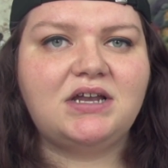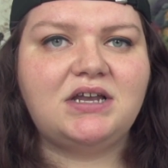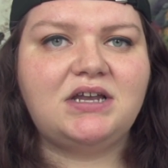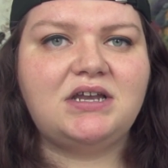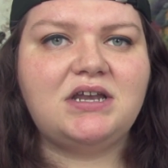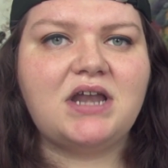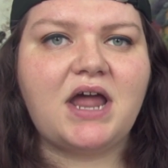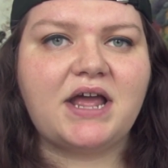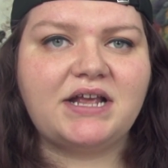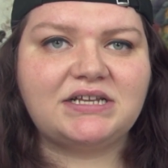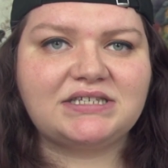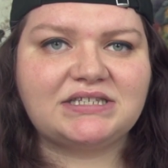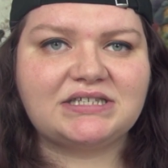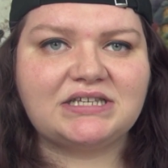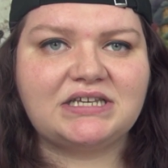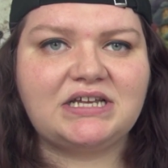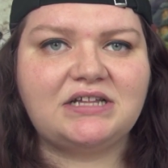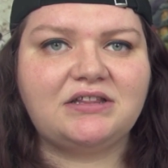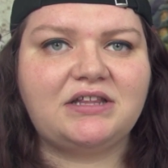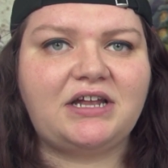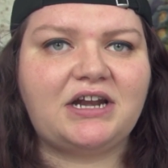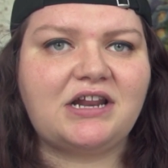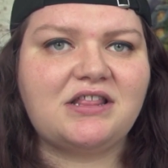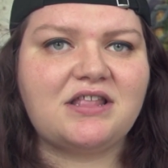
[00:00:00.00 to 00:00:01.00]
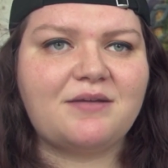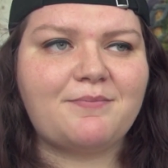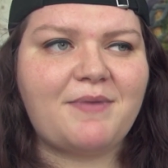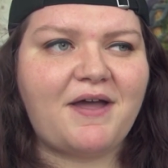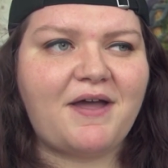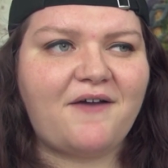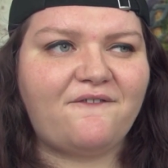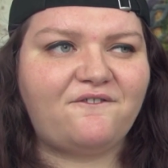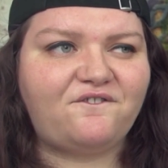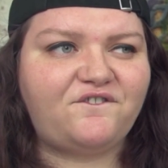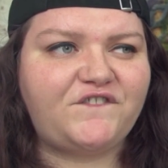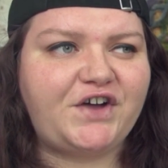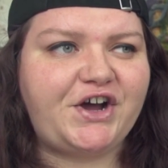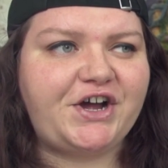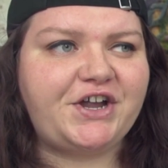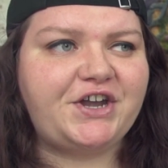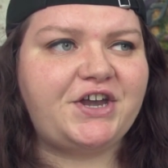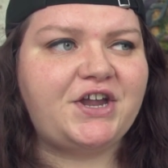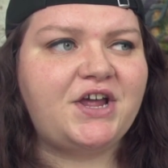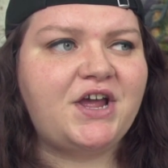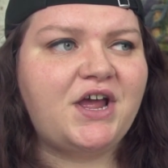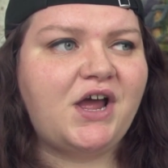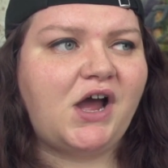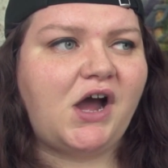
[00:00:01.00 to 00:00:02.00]
nicely and letting them have
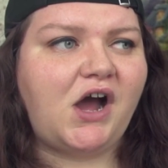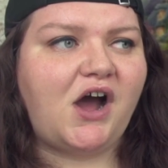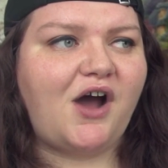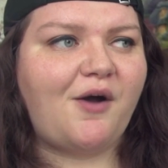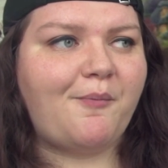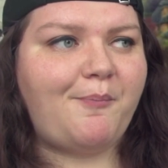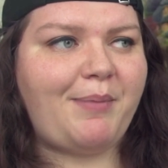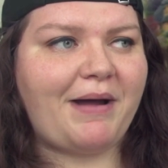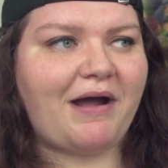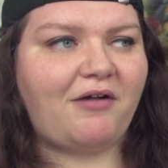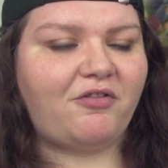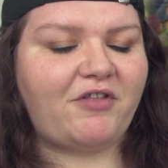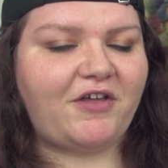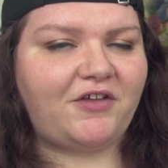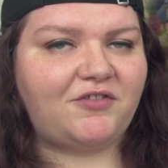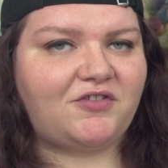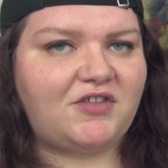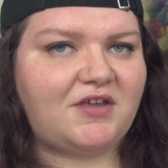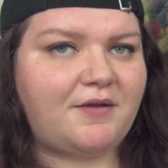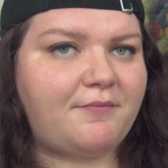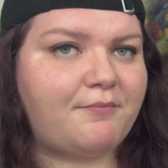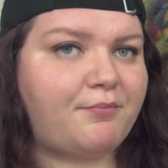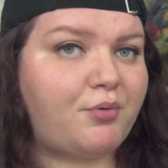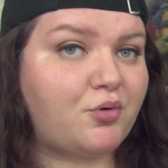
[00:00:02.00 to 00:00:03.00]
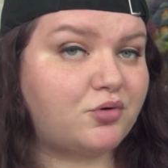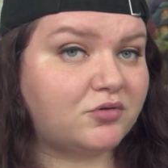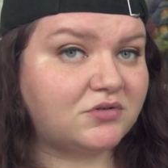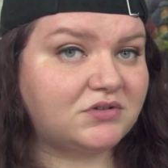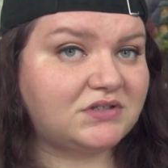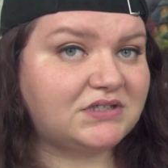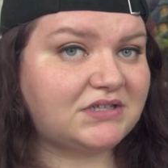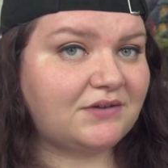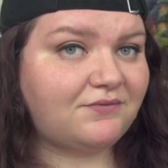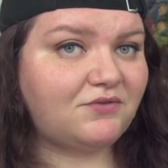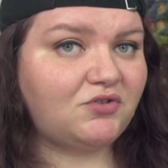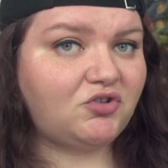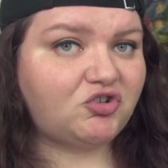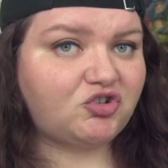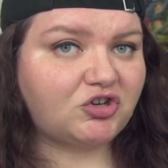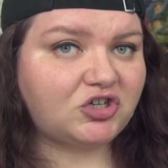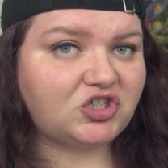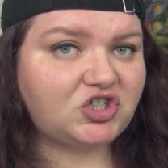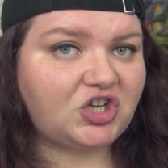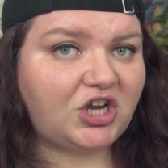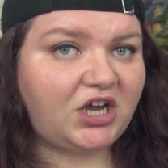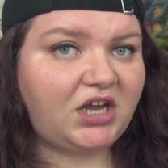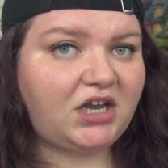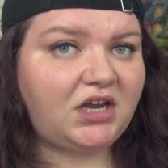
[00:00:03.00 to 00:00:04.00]
fun about, like, the importance of
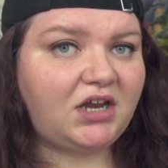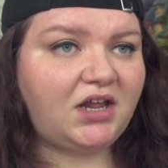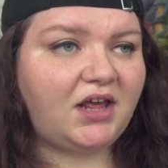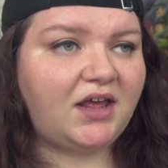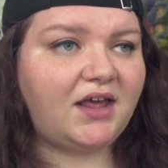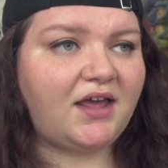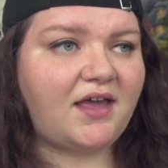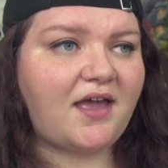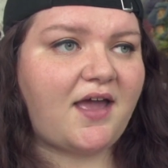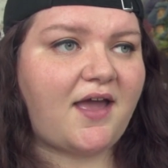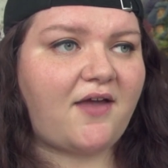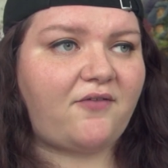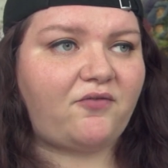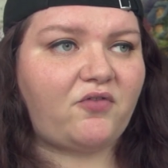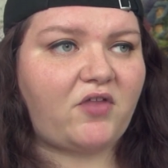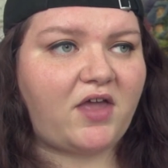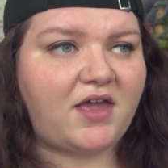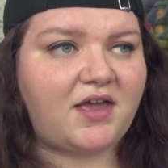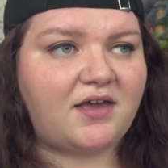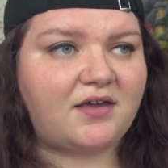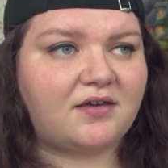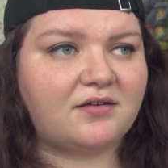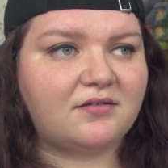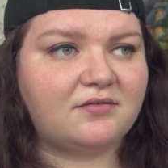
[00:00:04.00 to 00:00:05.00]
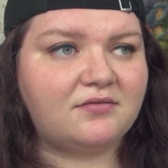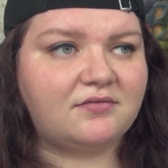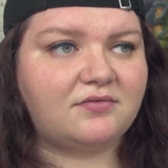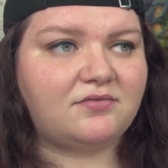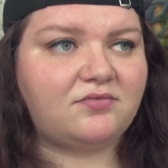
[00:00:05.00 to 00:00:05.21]
nutrition, and, like,